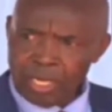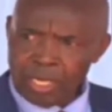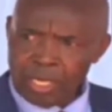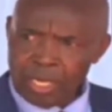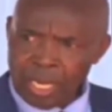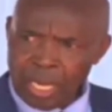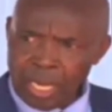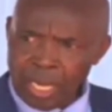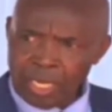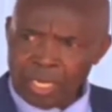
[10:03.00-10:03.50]

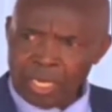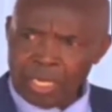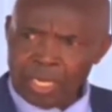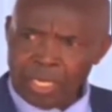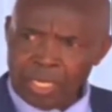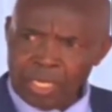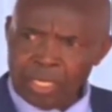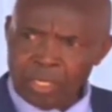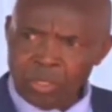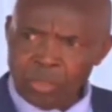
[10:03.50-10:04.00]
there are
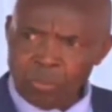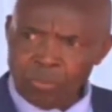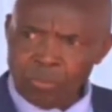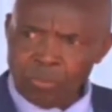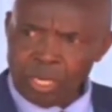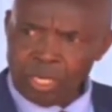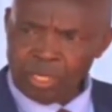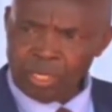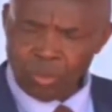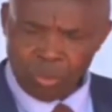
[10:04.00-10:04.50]

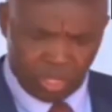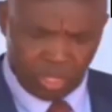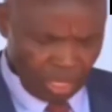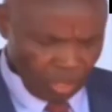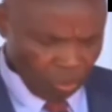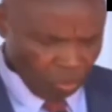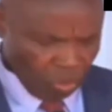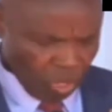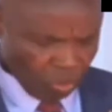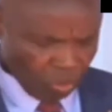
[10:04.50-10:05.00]
instruments which
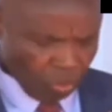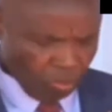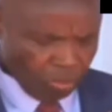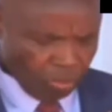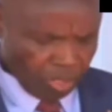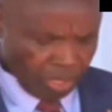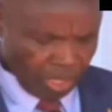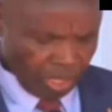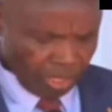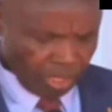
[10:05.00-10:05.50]
are quite
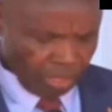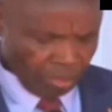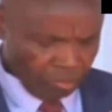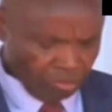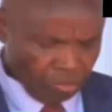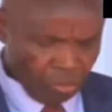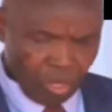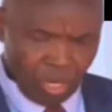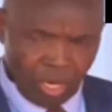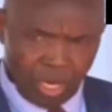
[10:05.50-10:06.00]

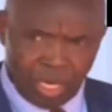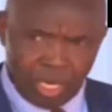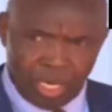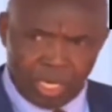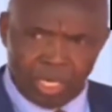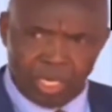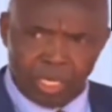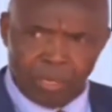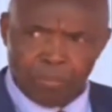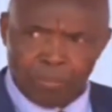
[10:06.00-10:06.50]
objective
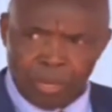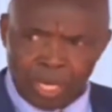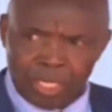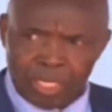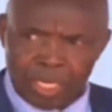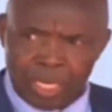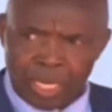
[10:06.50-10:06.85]
in